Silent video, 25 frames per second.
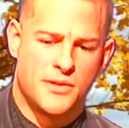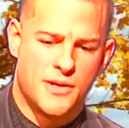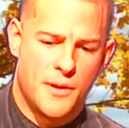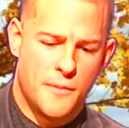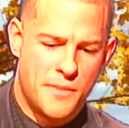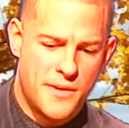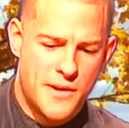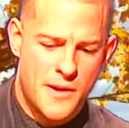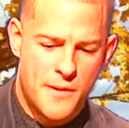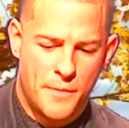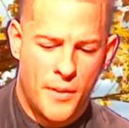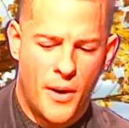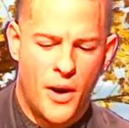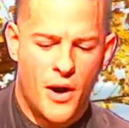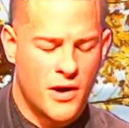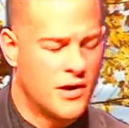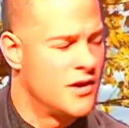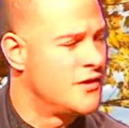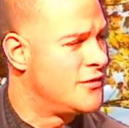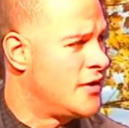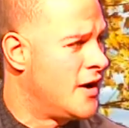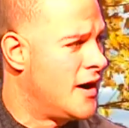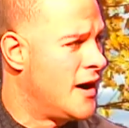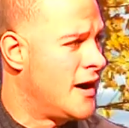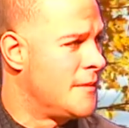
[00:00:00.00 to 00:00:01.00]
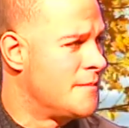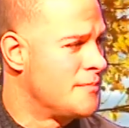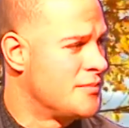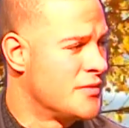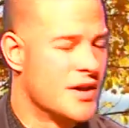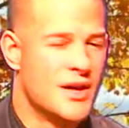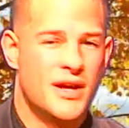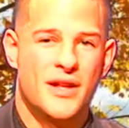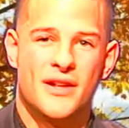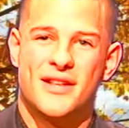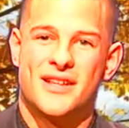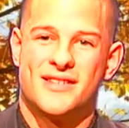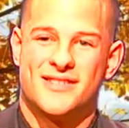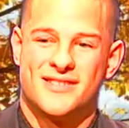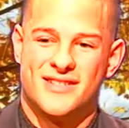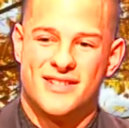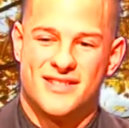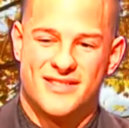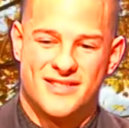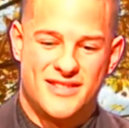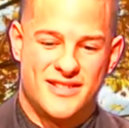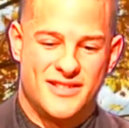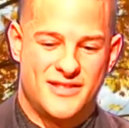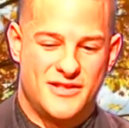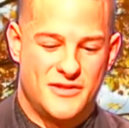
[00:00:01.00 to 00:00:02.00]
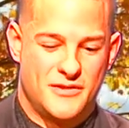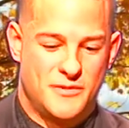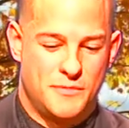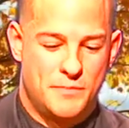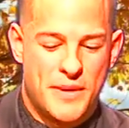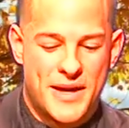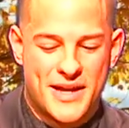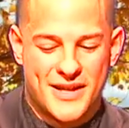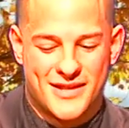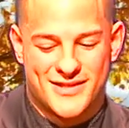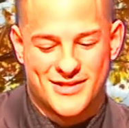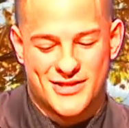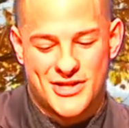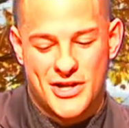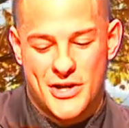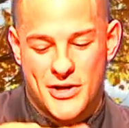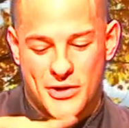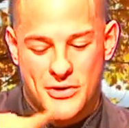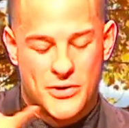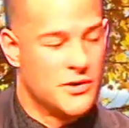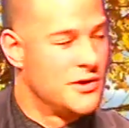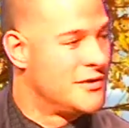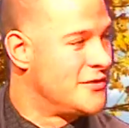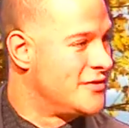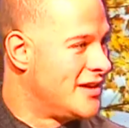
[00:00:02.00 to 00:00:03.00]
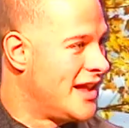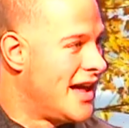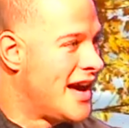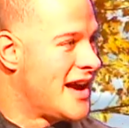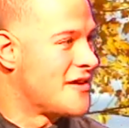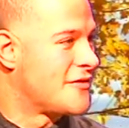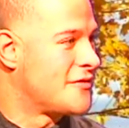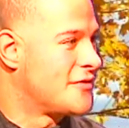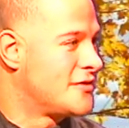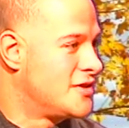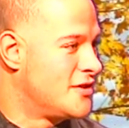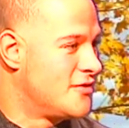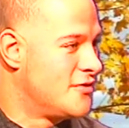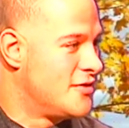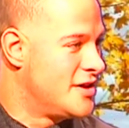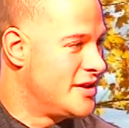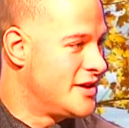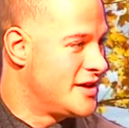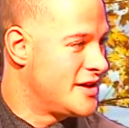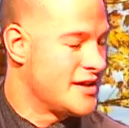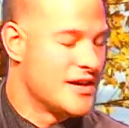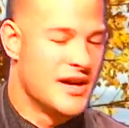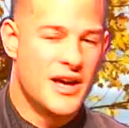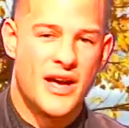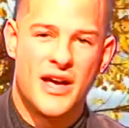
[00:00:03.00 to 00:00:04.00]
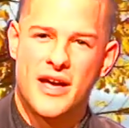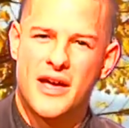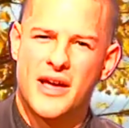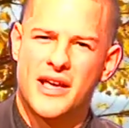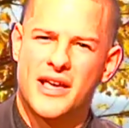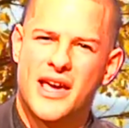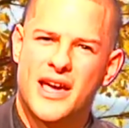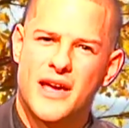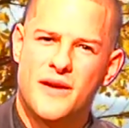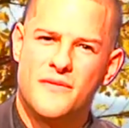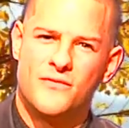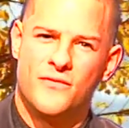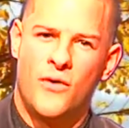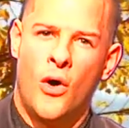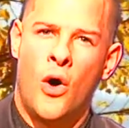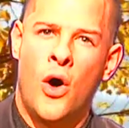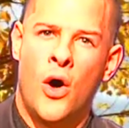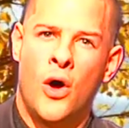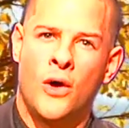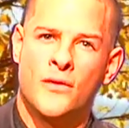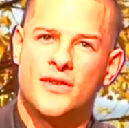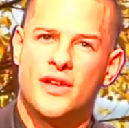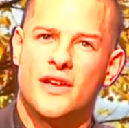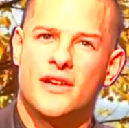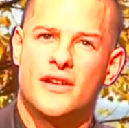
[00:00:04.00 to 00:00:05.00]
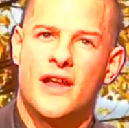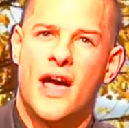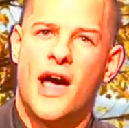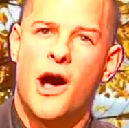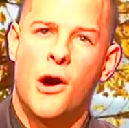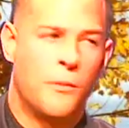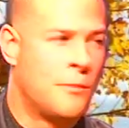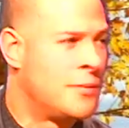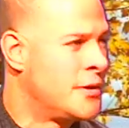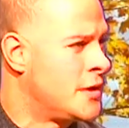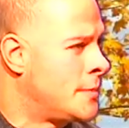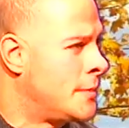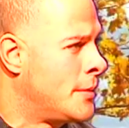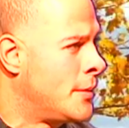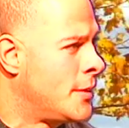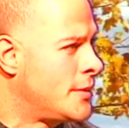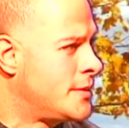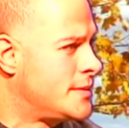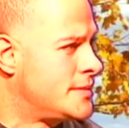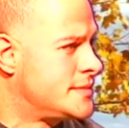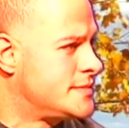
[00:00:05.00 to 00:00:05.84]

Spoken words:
be a part of this big circle of life, to really get involved and help people.